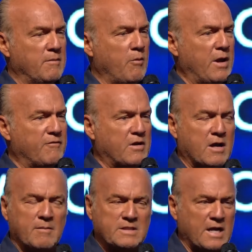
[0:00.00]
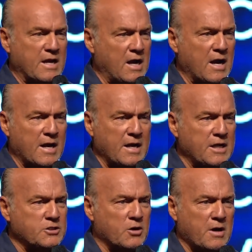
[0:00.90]
But we have to come and say, God, I
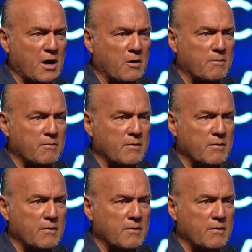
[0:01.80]
need your help.